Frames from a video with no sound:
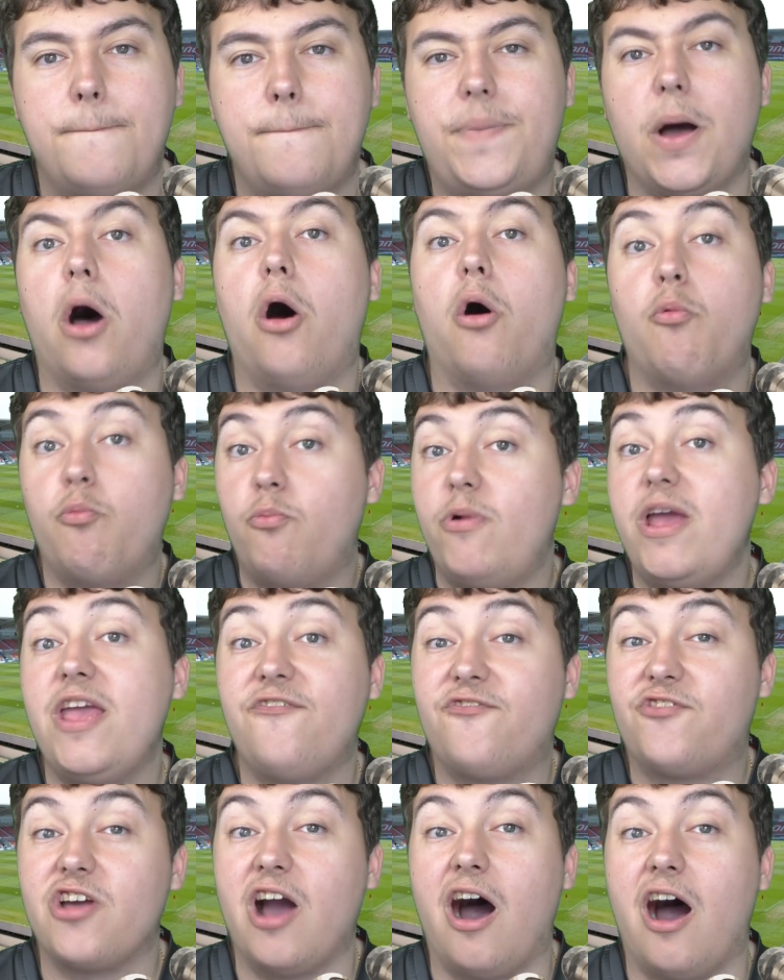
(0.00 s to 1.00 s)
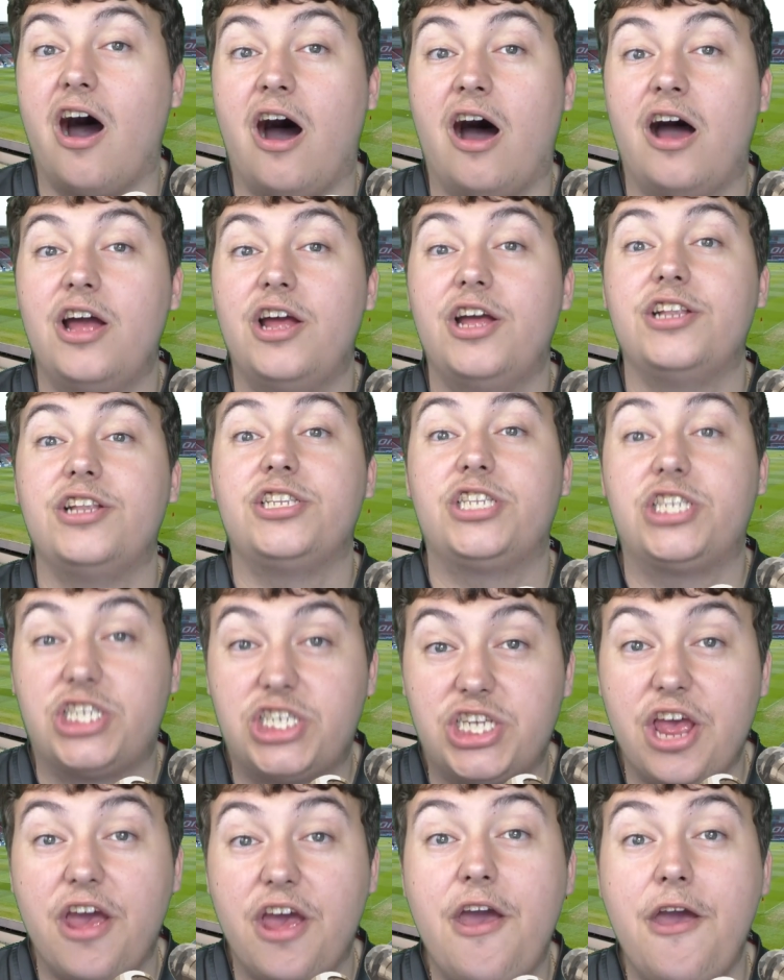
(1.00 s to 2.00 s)
But we've got
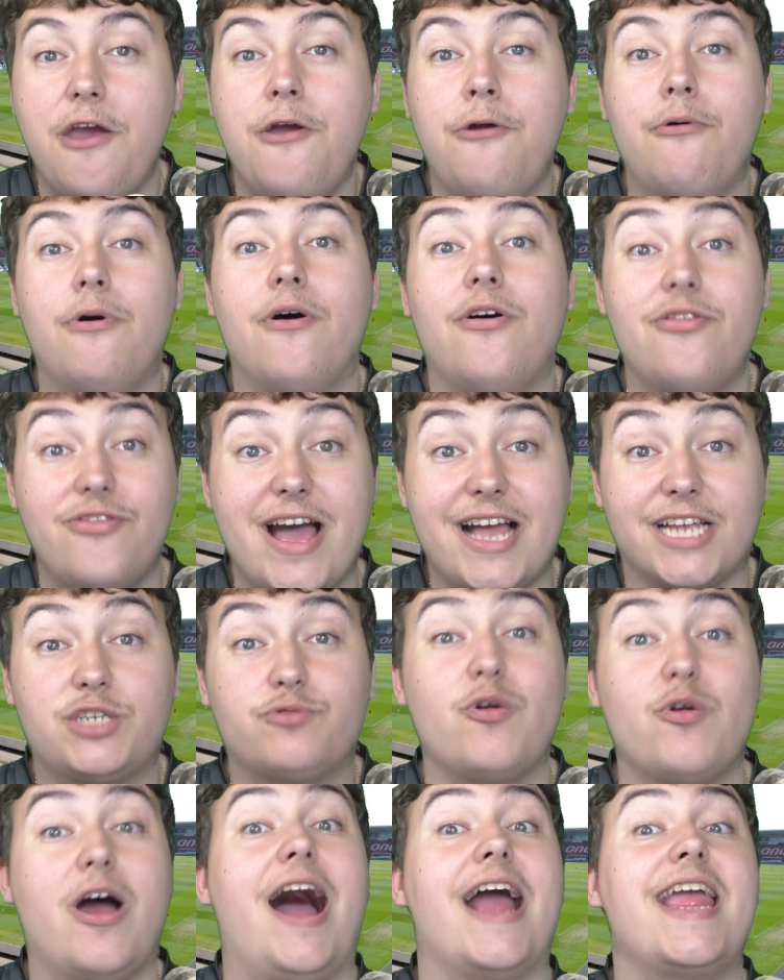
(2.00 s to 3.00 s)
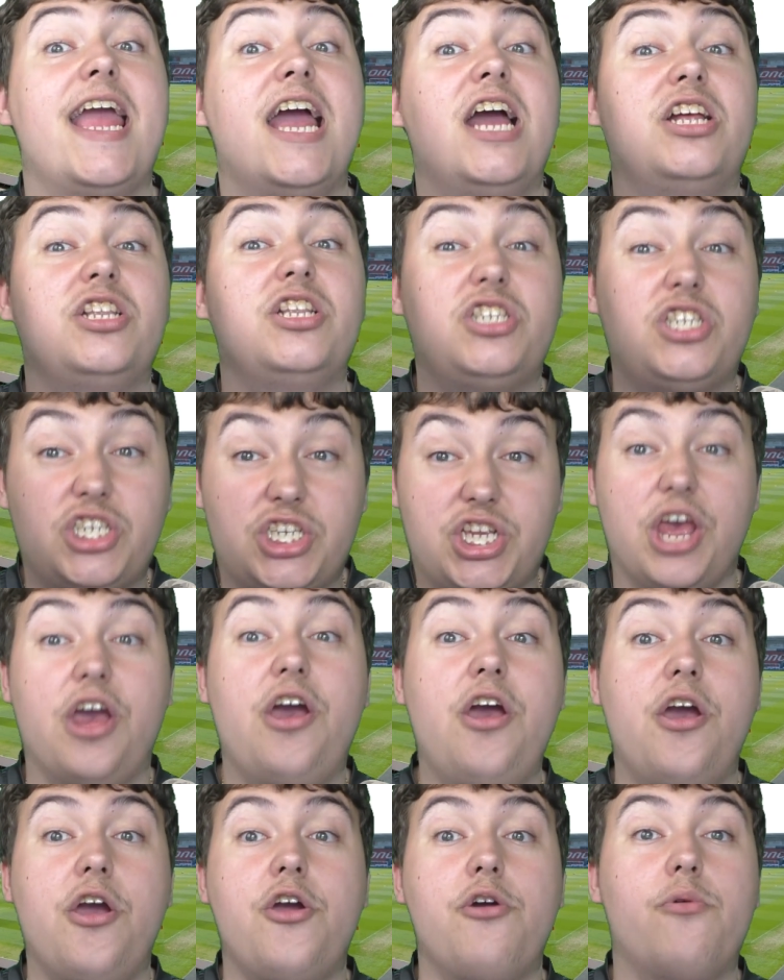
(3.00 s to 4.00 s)
Two, that's right,
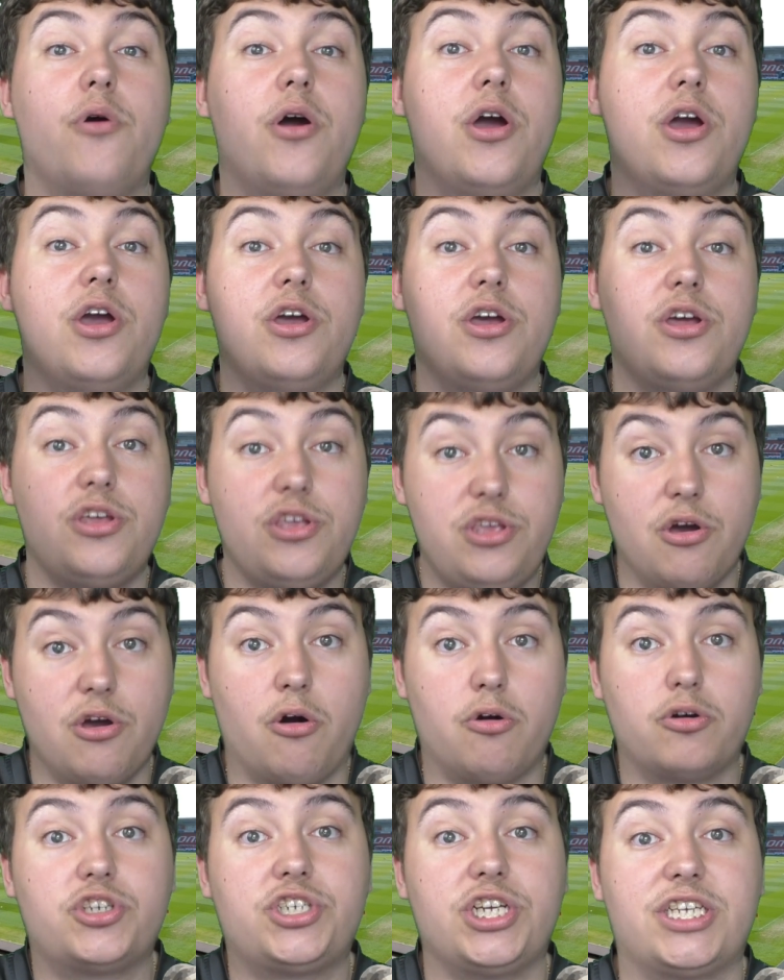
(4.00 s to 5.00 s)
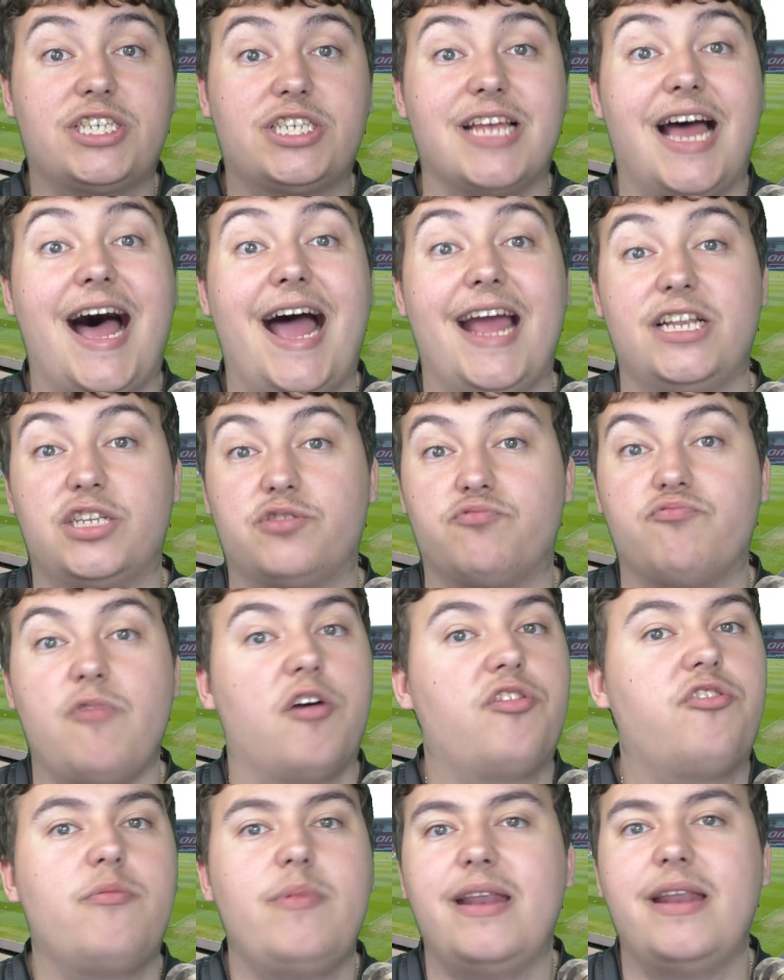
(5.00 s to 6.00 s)
two Yorkshire sides,
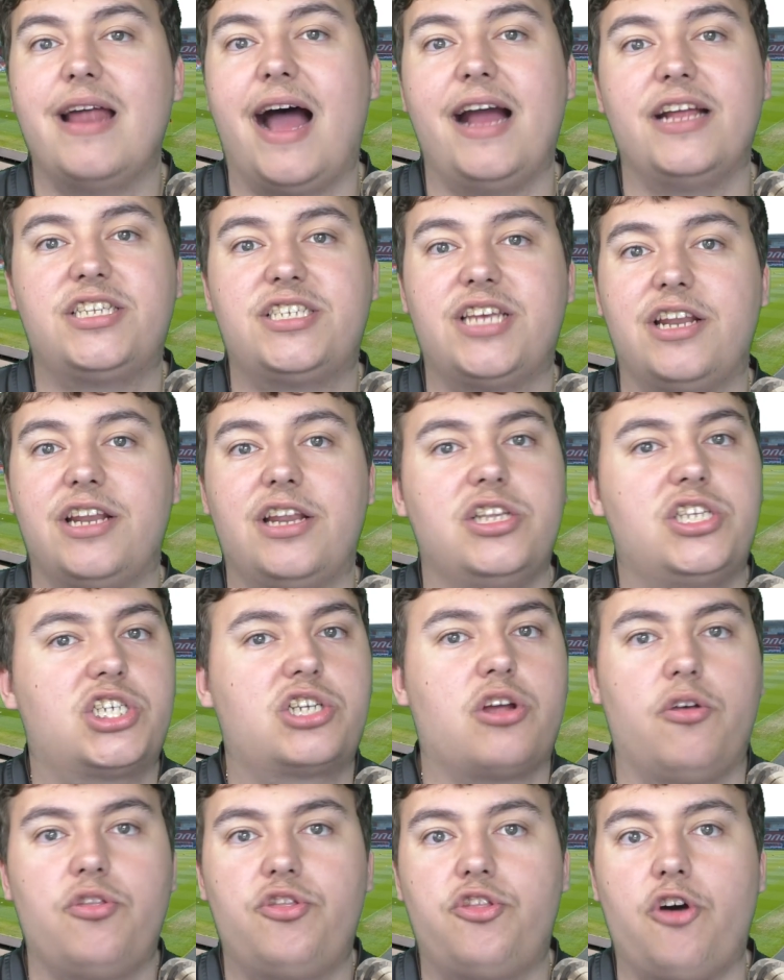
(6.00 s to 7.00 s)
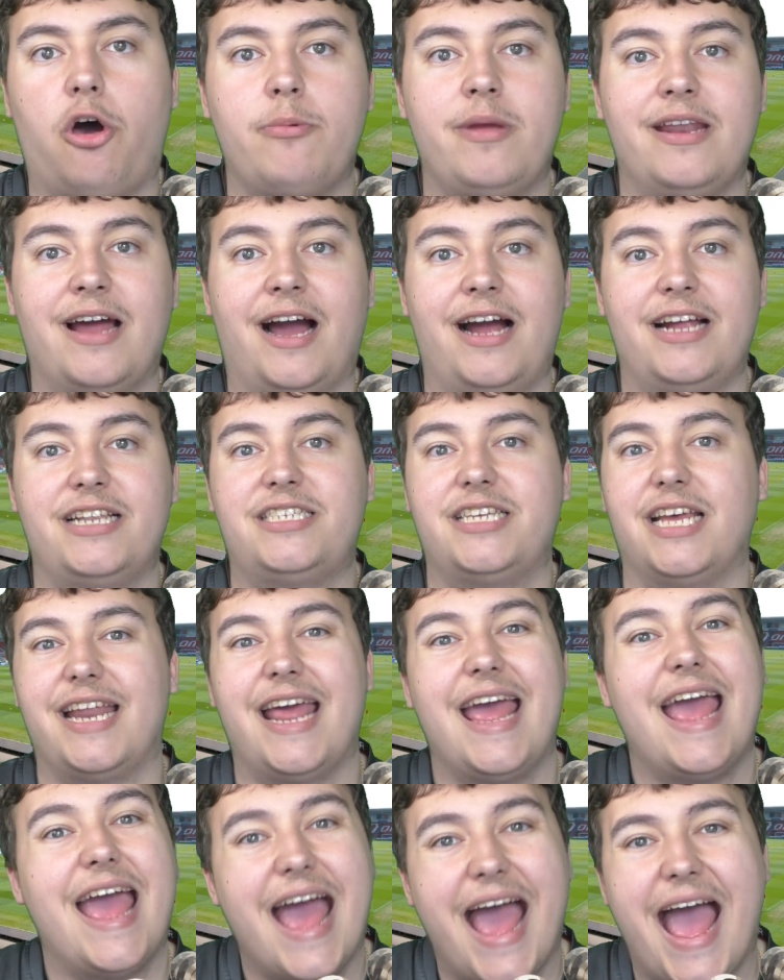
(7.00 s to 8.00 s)
Rotherham United and Scunthorpe United,